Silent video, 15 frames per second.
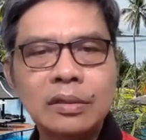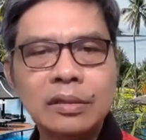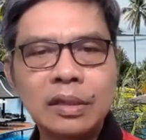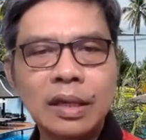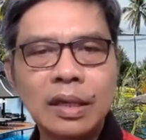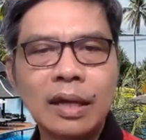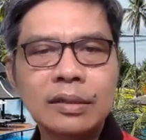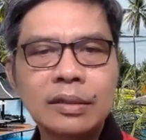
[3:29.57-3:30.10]

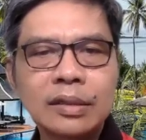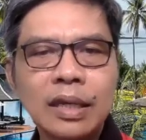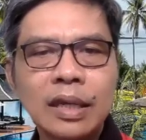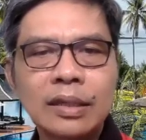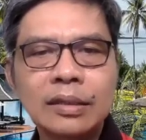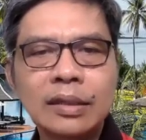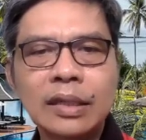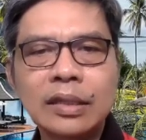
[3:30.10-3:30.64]
Gehazi
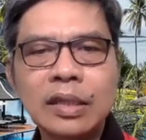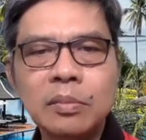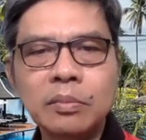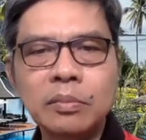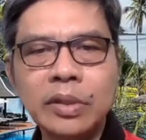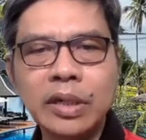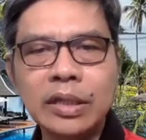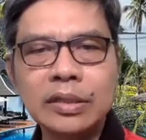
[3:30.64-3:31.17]
had not
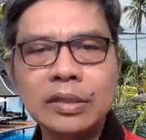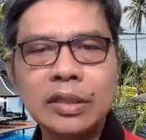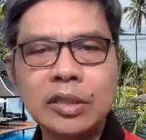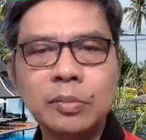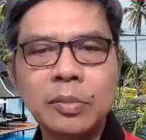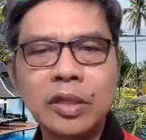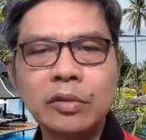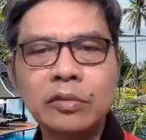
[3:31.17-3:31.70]
embraced the
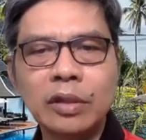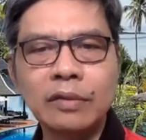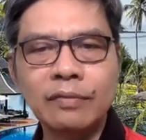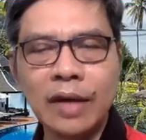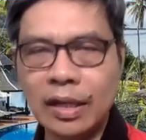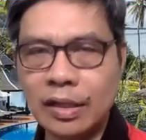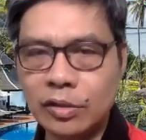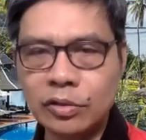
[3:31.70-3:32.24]
spiritual
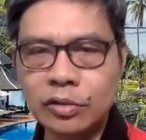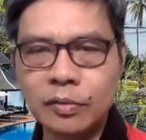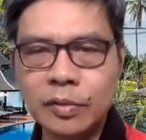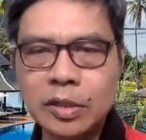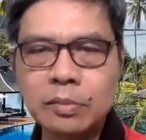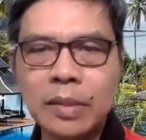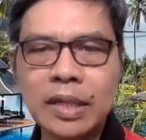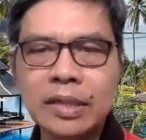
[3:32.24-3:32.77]
values of
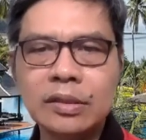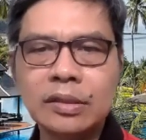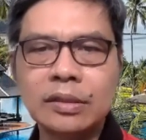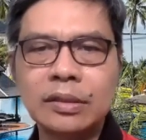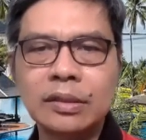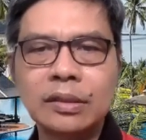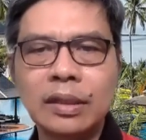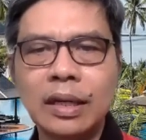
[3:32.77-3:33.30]
his
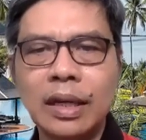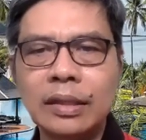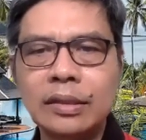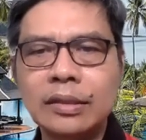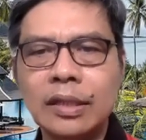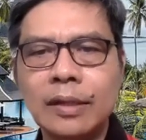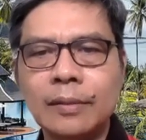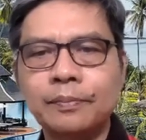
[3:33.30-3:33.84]
master,
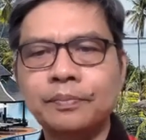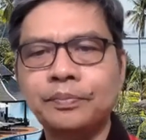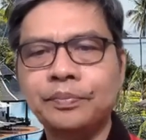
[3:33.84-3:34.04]
Elisha.